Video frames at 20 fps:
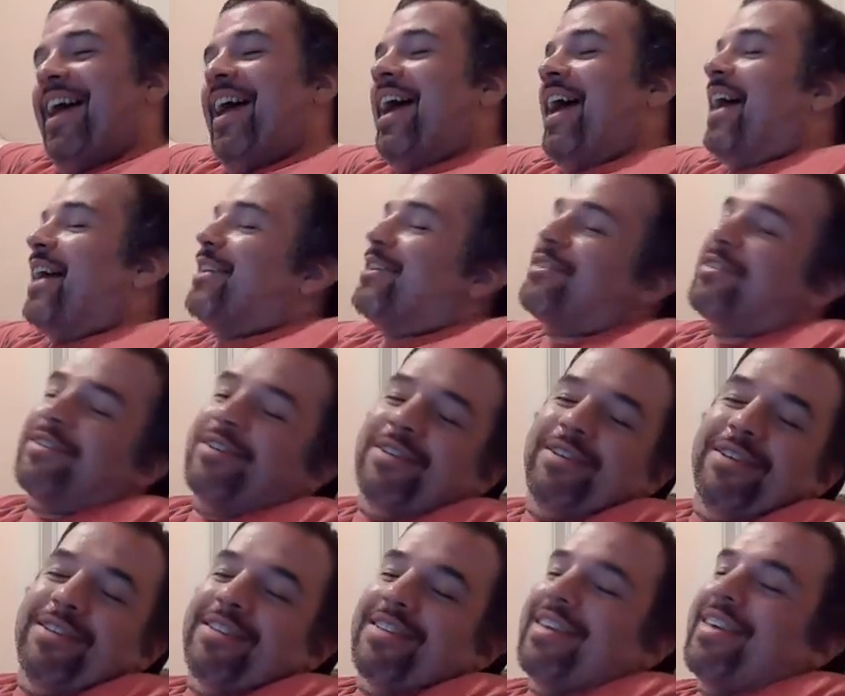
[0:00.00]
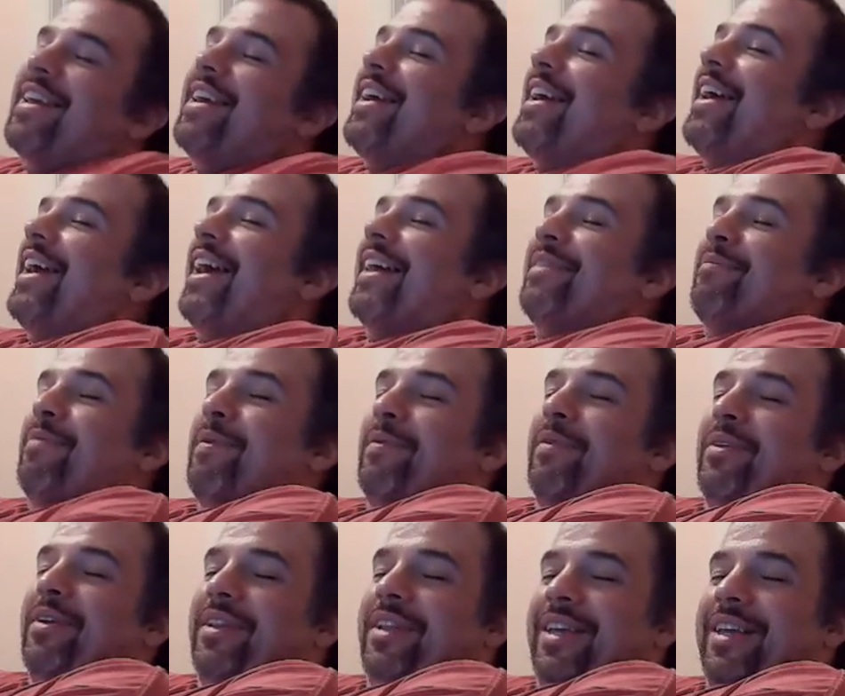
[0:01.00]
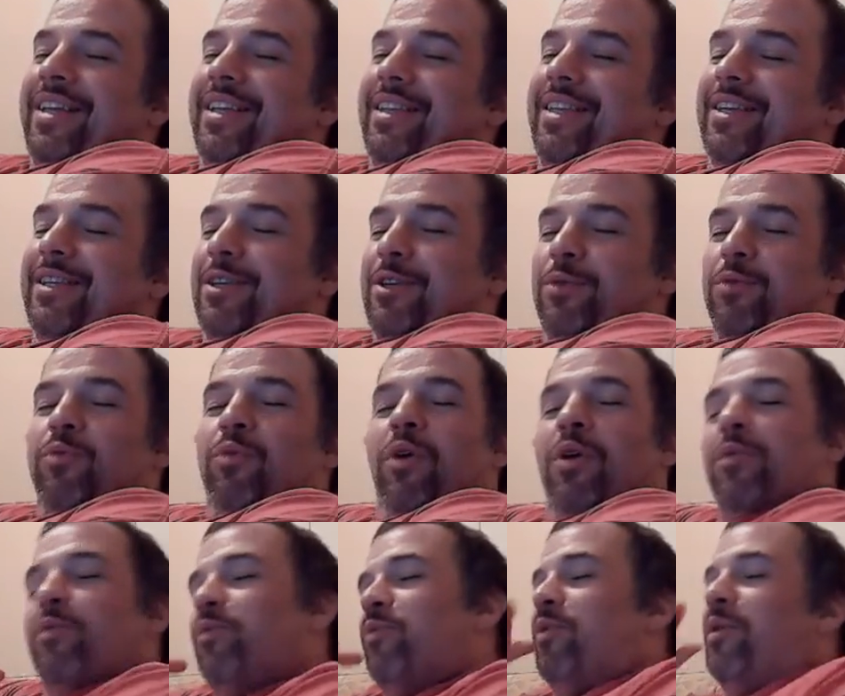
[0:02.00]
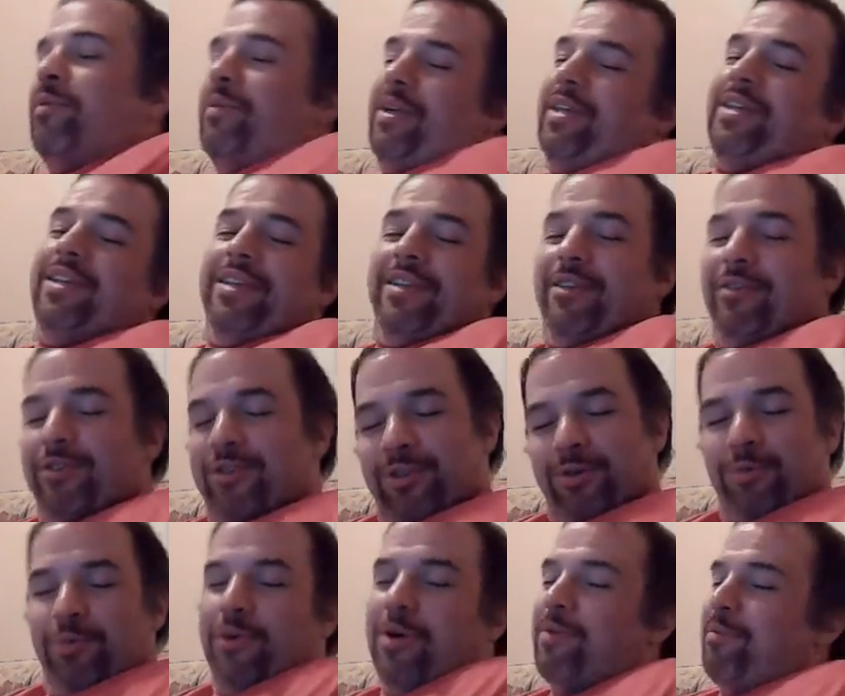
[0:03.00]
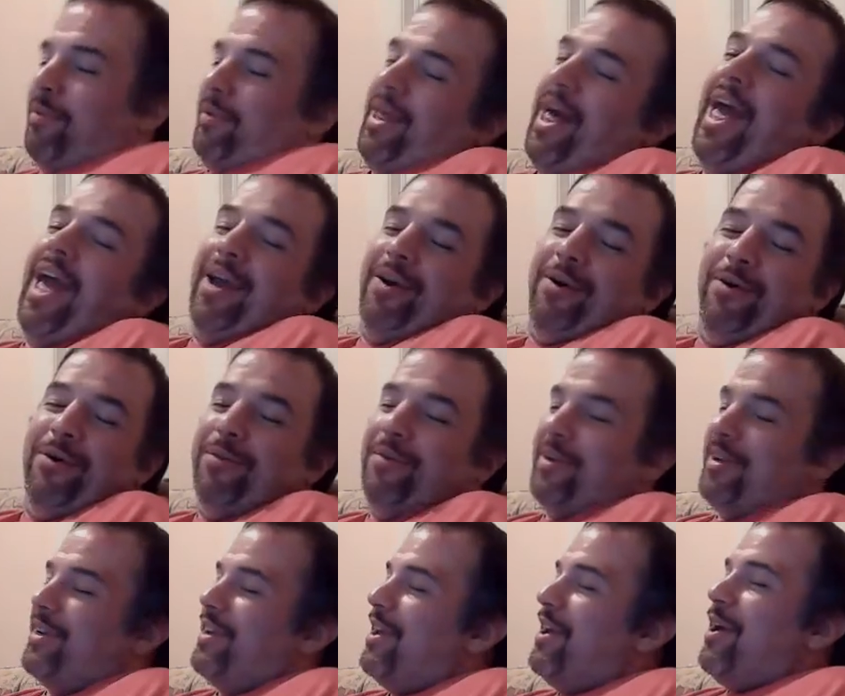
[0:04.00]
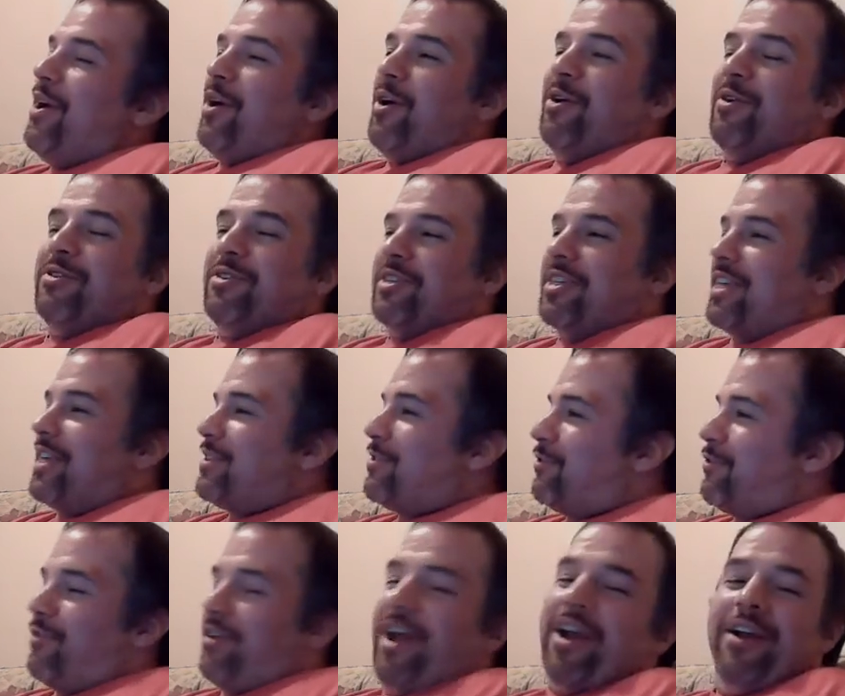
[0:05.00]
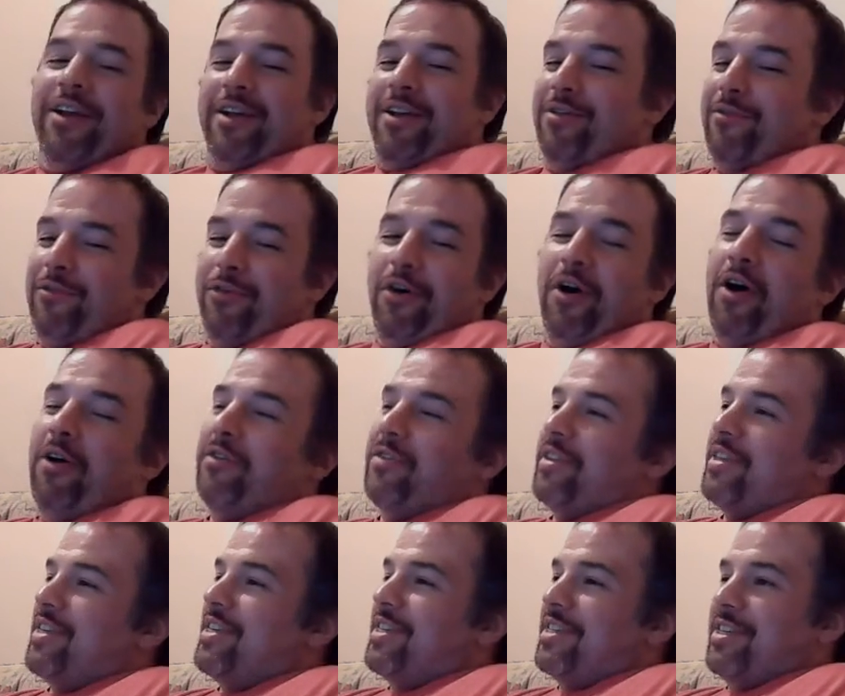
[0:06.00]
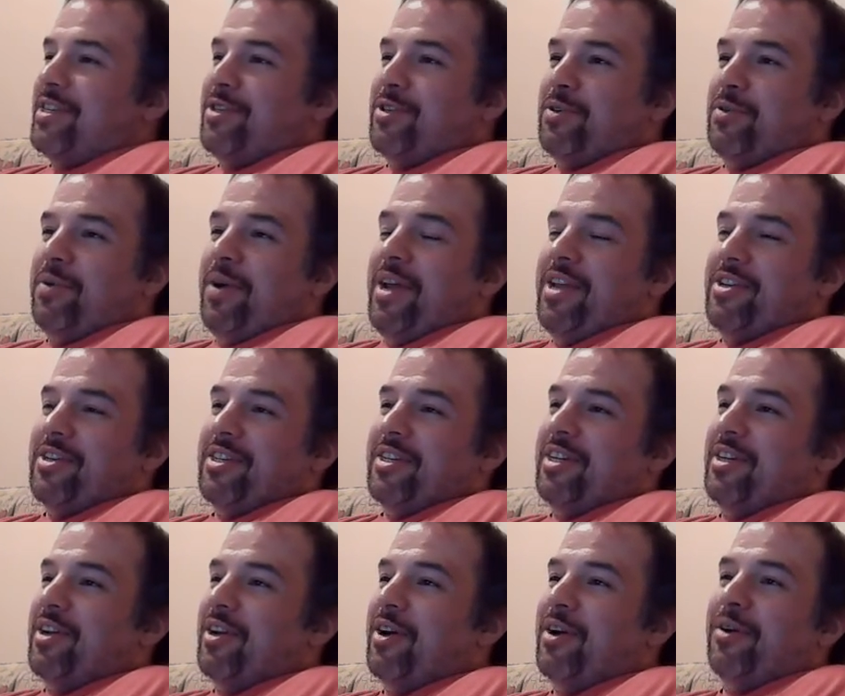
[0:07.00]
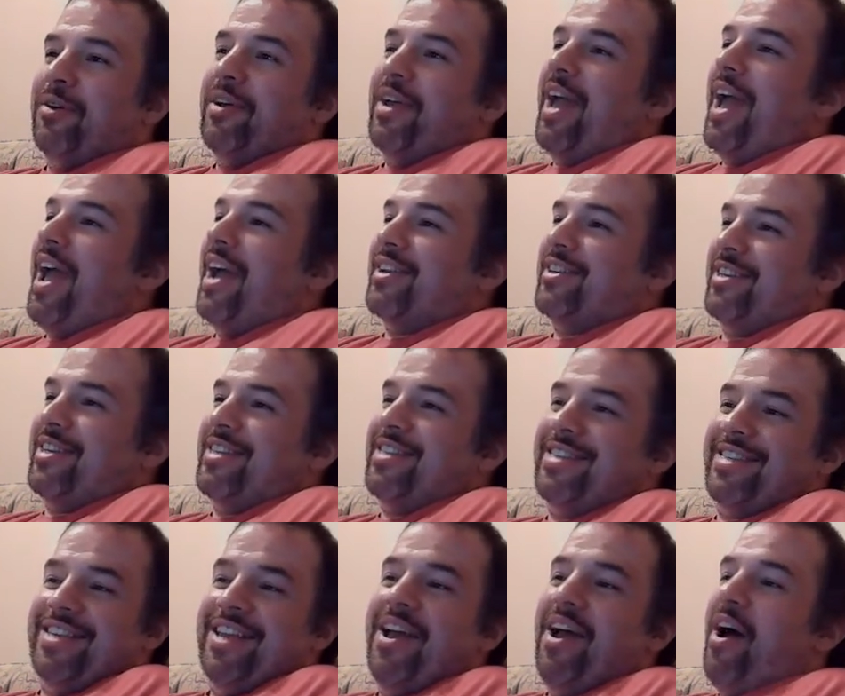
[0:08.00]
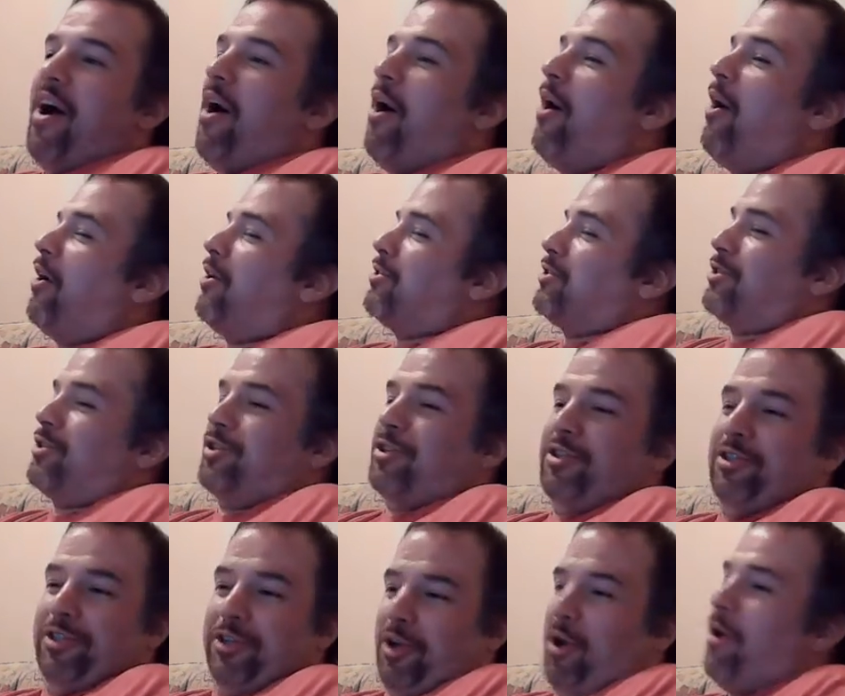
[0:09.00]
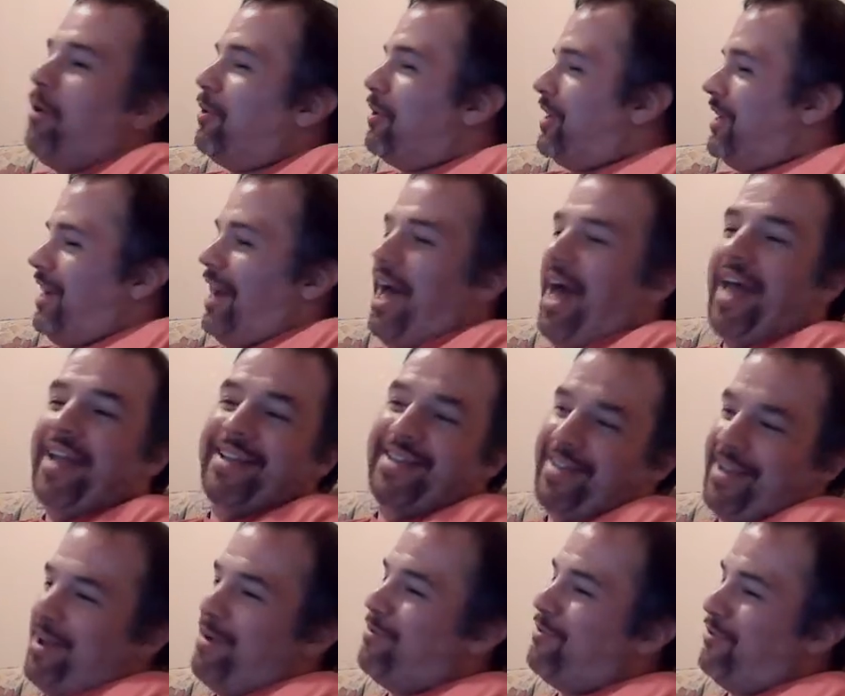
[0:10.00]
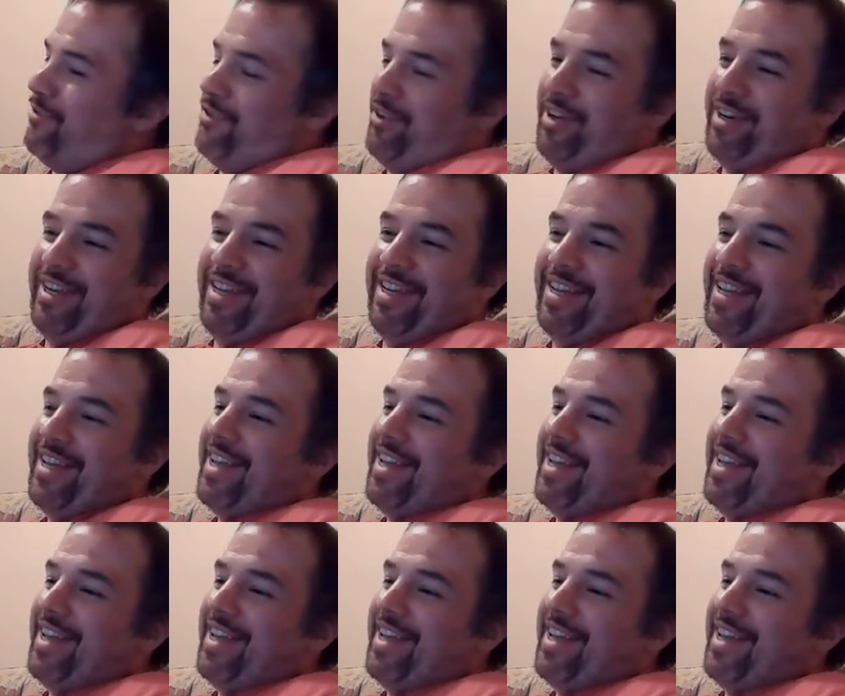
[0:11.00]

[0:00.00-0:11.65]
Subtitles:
and it's this, and people are like this one woman. There's this one black woman who just gets very involved in this situation, and her reactions are so goddamn funny.